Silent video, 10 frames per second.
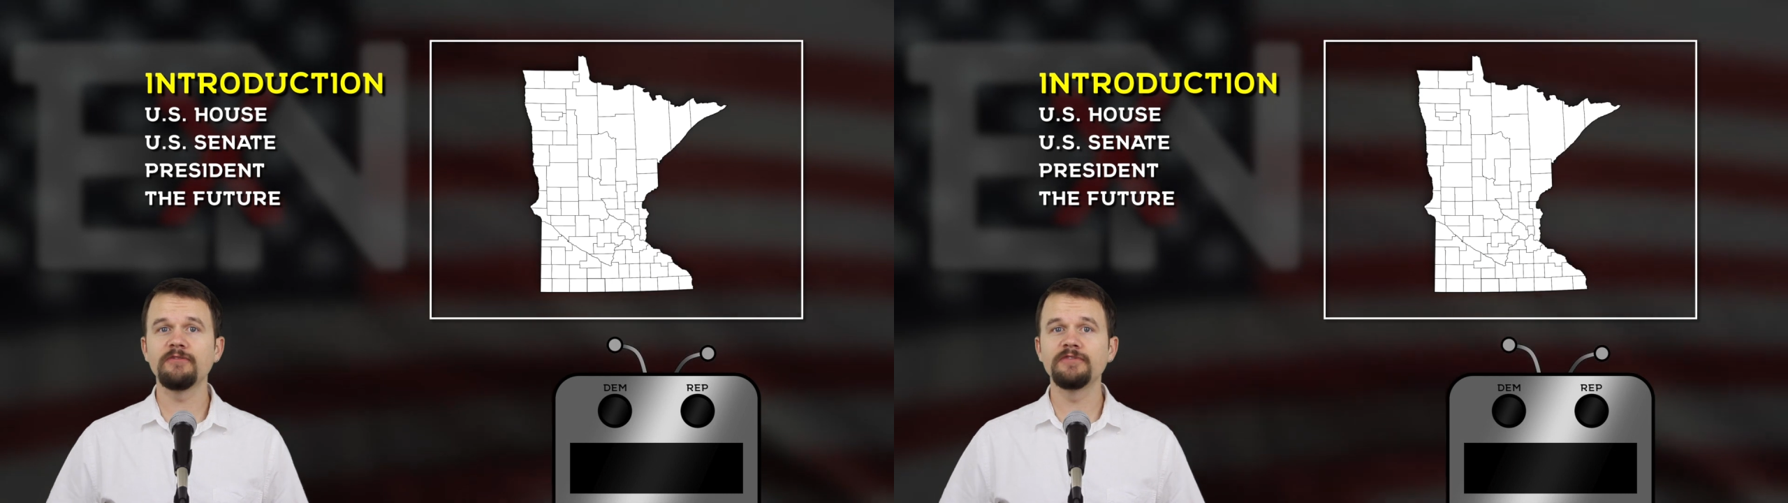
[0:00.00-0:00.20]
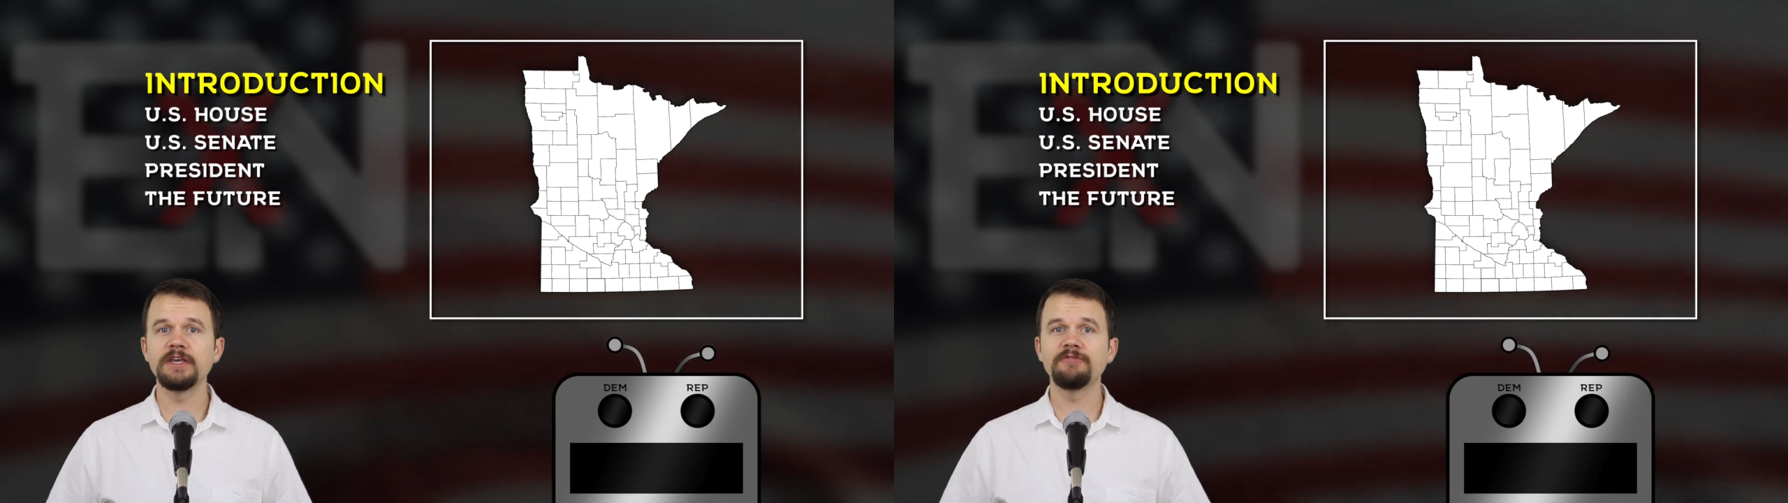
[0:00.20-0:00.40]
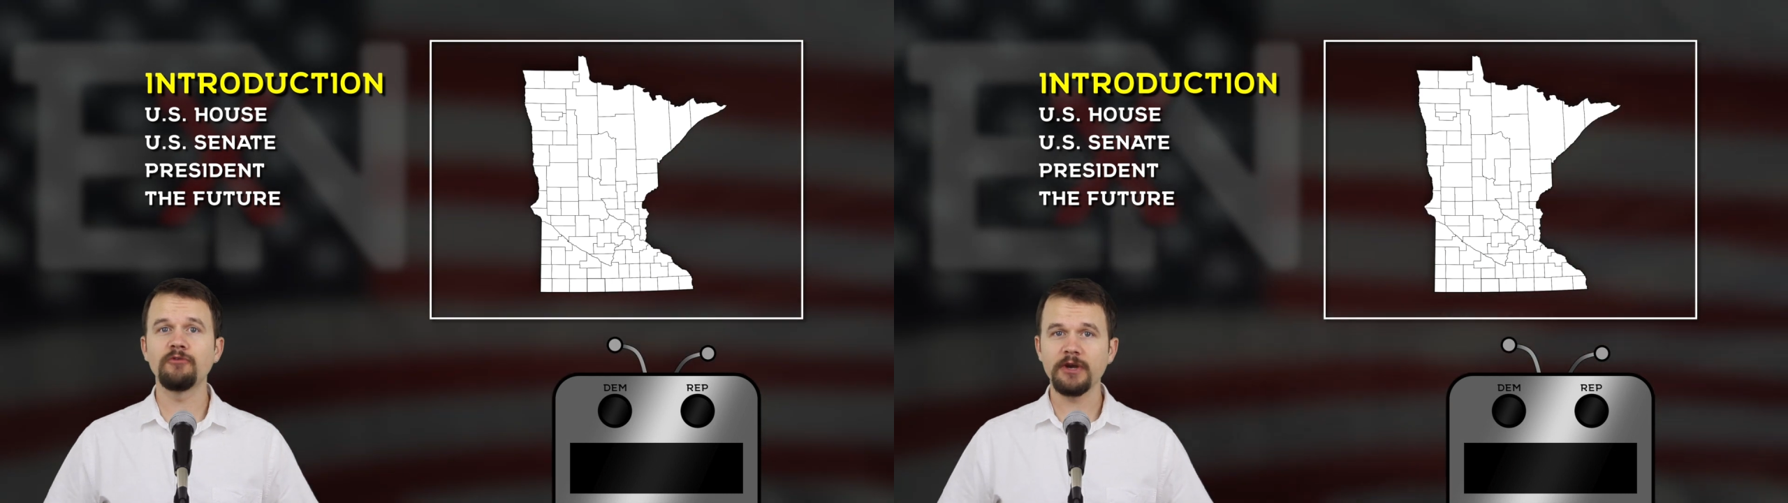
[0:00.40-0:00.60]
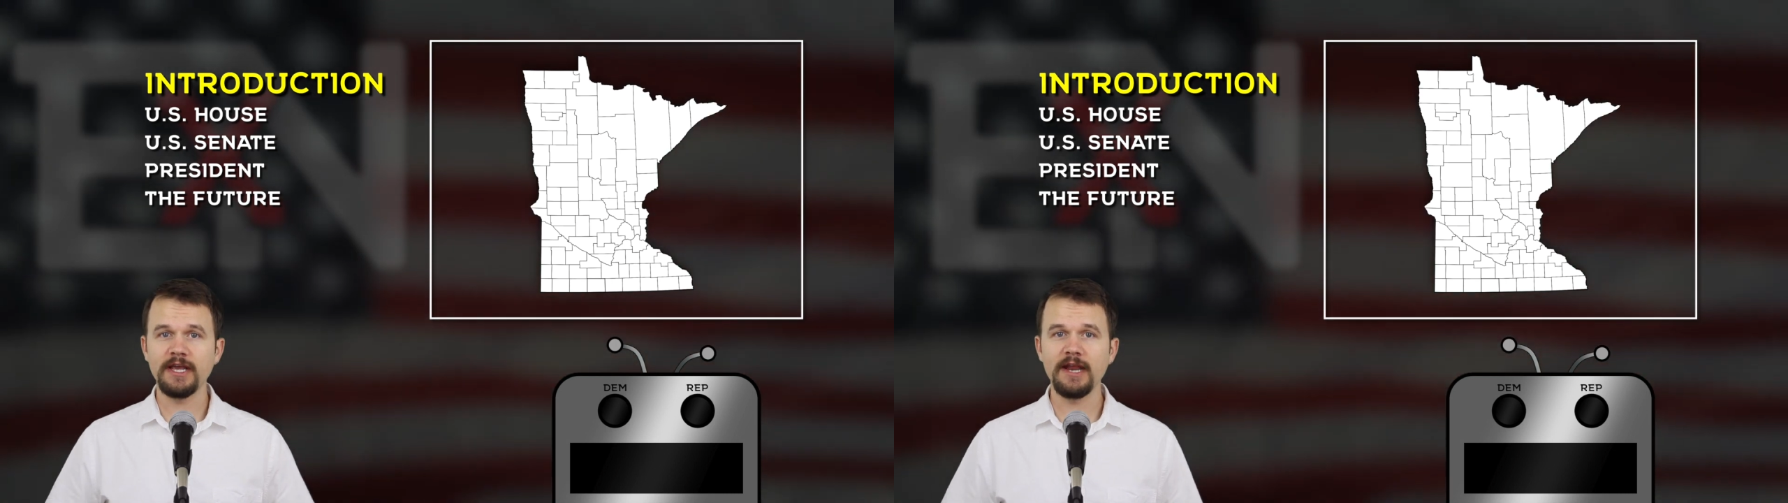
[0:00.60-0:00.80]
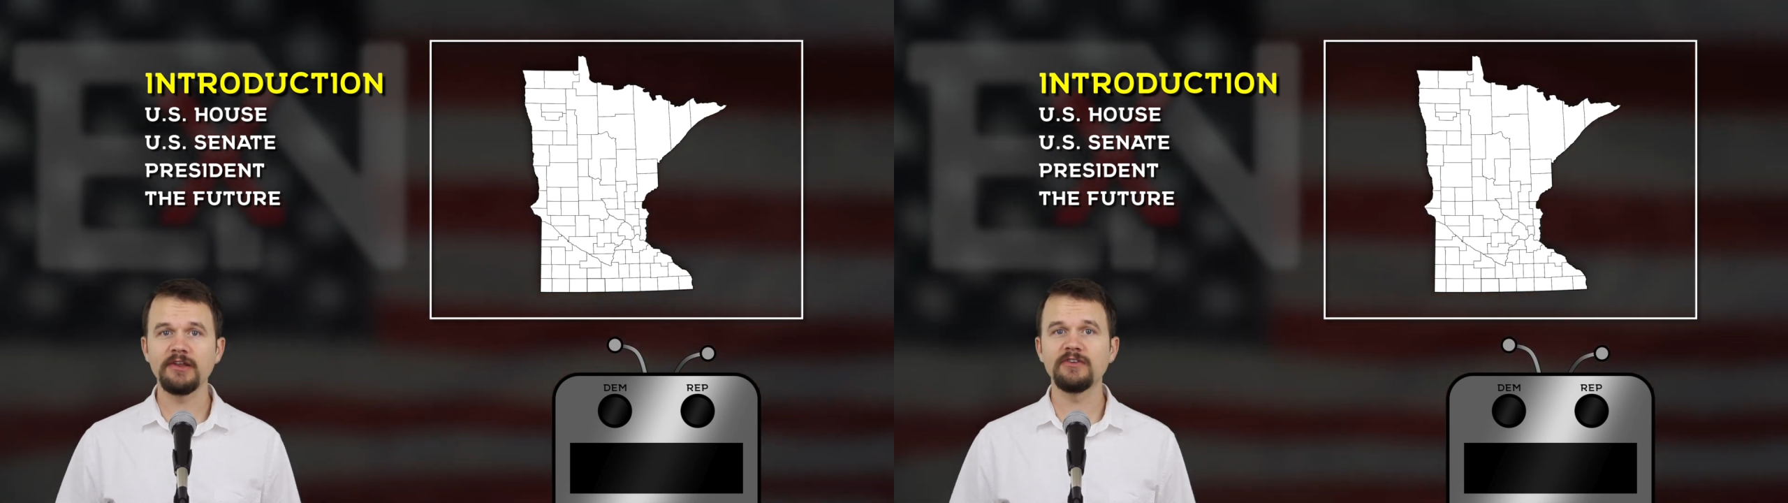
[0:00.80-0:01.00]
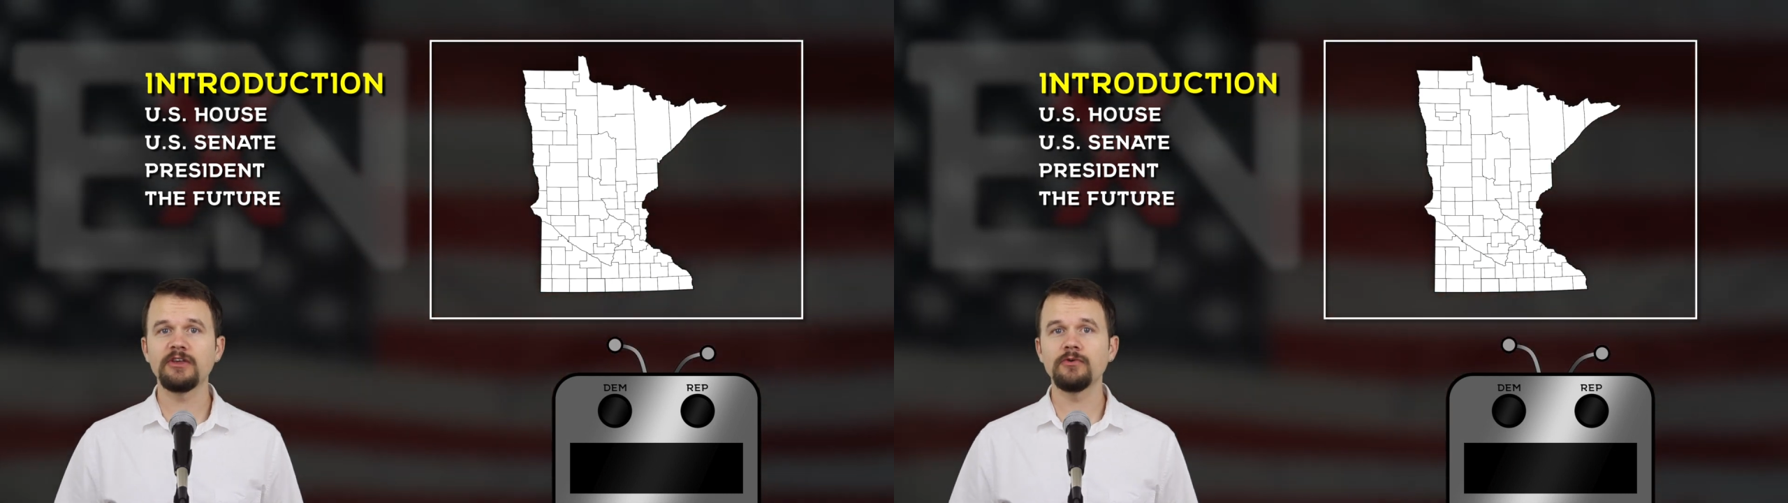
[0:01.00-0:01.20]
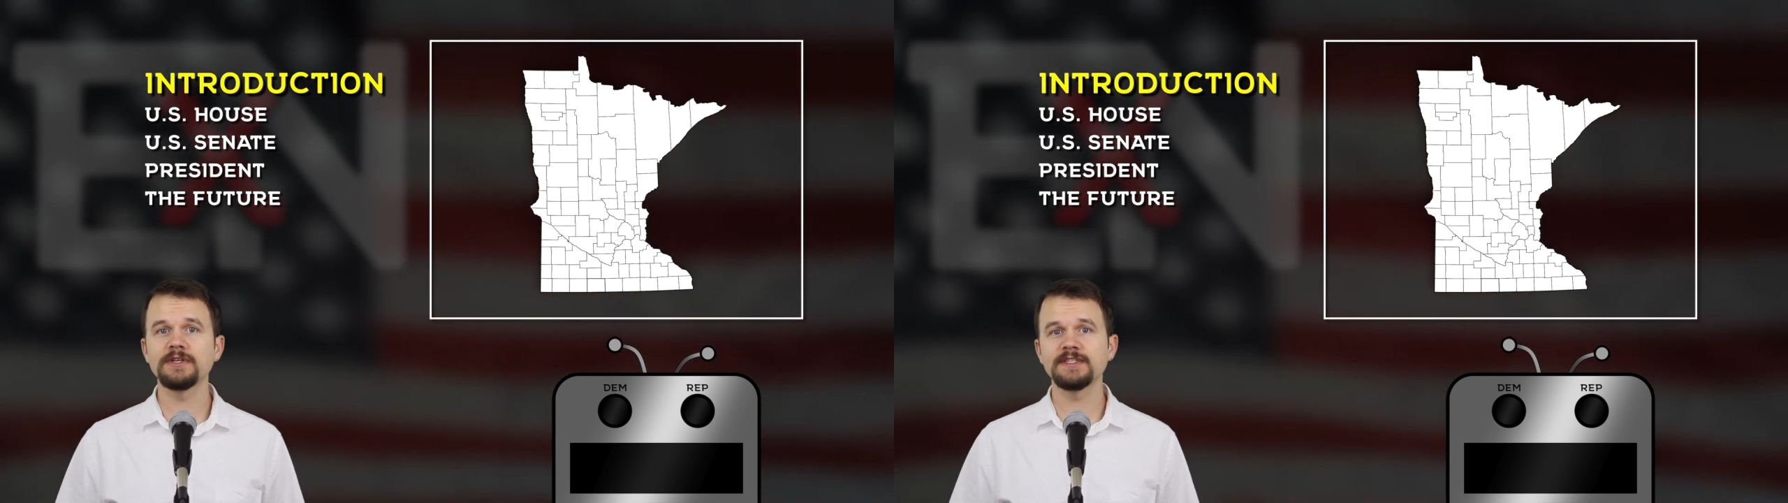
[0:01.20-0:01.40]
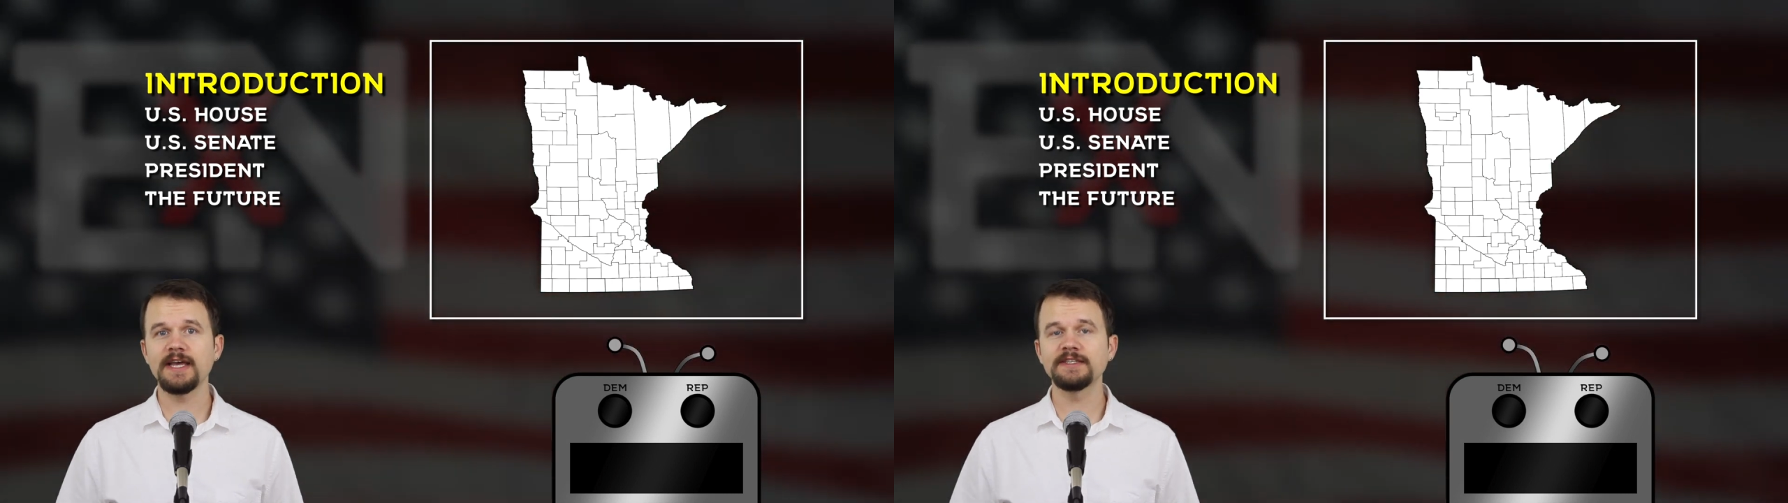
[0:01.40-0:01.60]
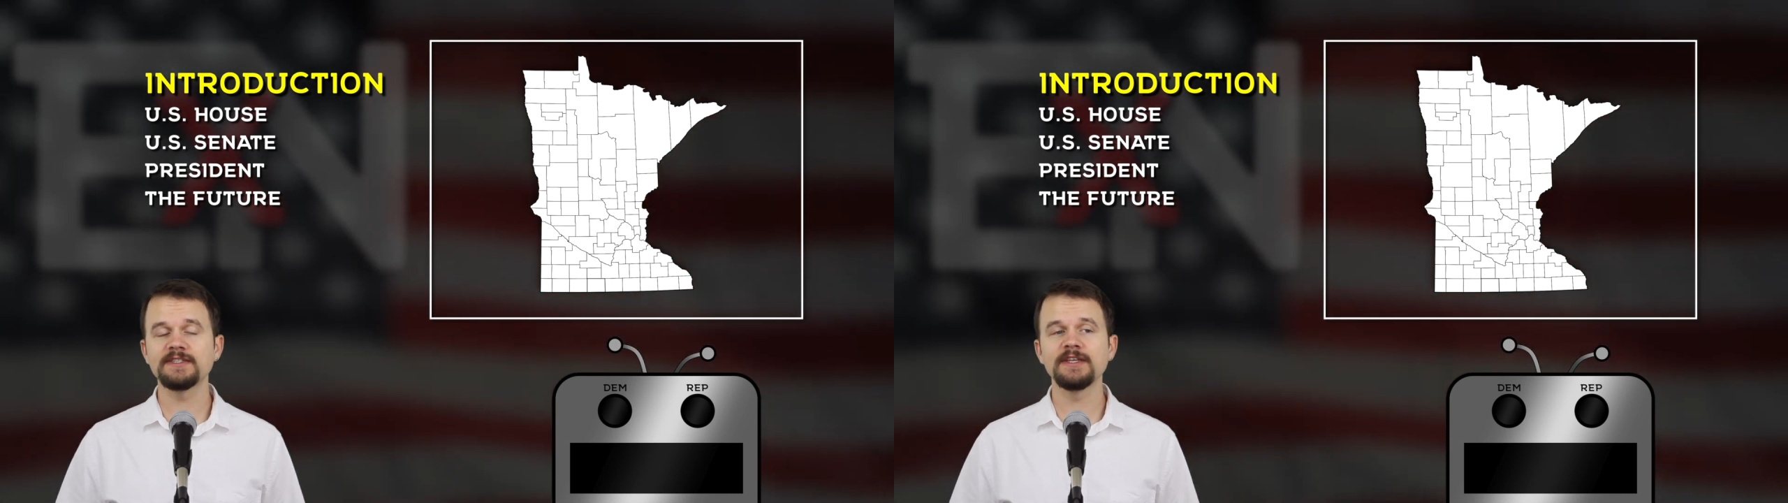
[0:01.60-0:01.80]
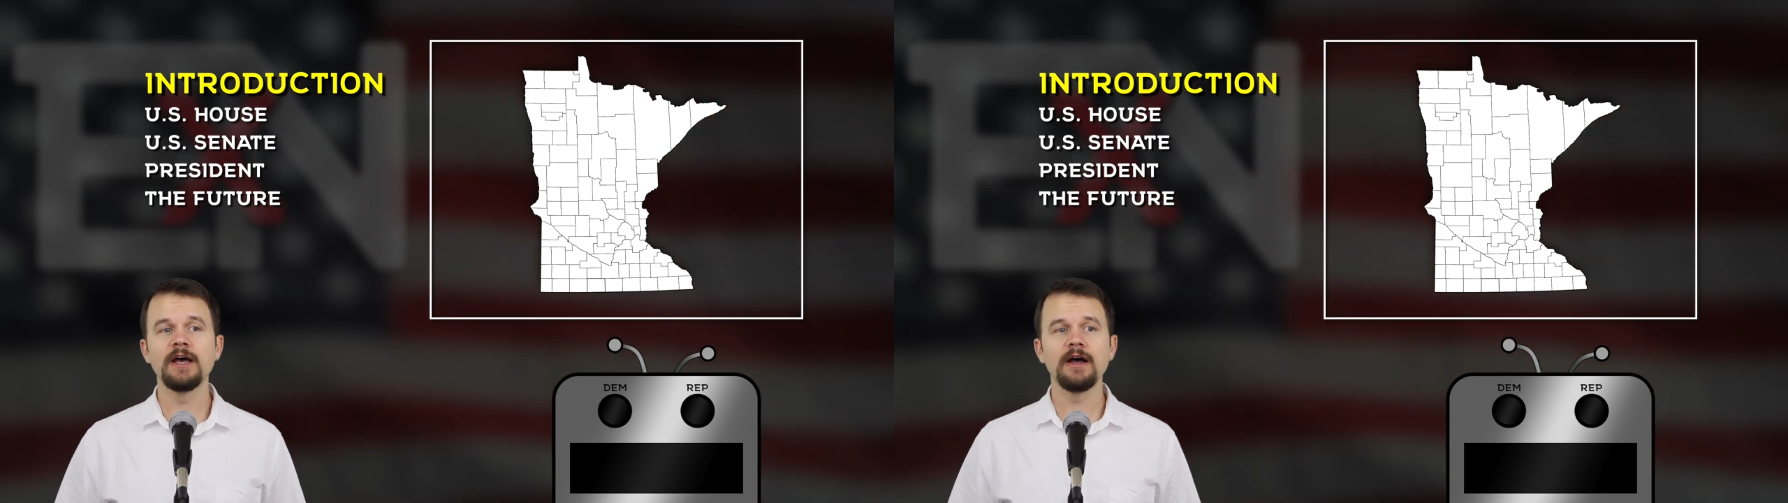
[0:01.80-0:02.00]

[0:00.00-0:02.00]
of the 48 contiguous states,